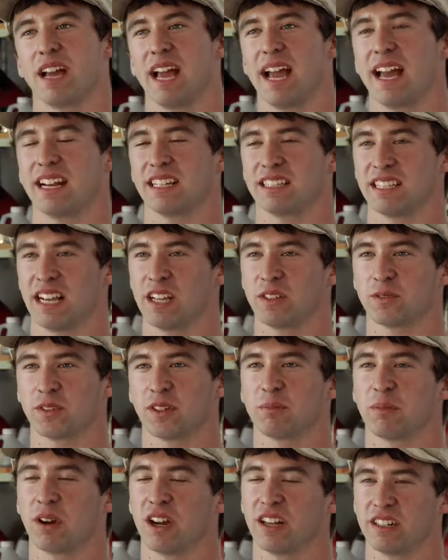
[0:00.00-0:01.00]
had a science
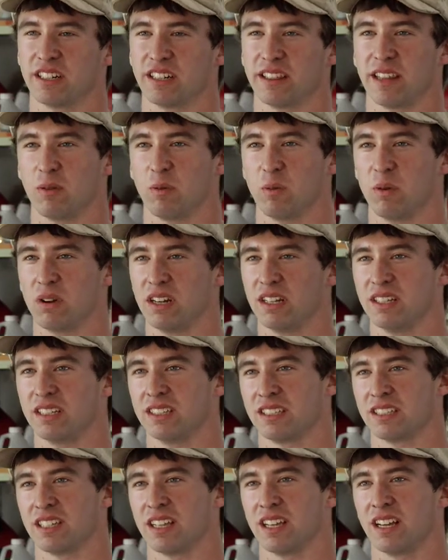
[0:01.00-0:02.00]
fair project that
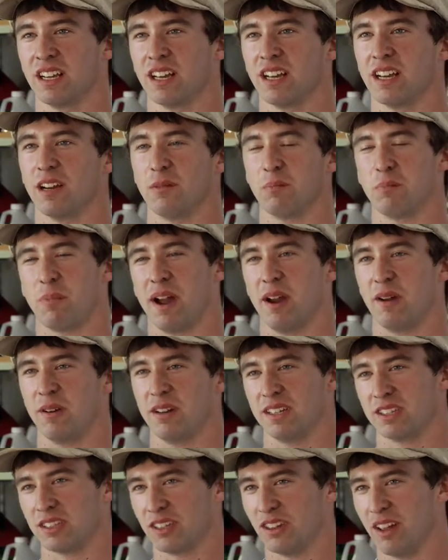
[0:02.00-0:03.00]
was
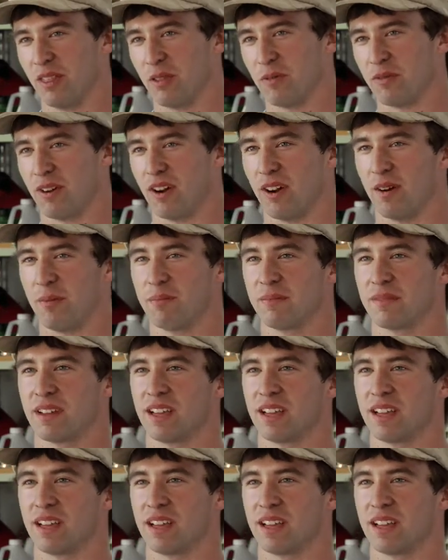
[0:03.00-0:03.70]
biodiesel on the farm.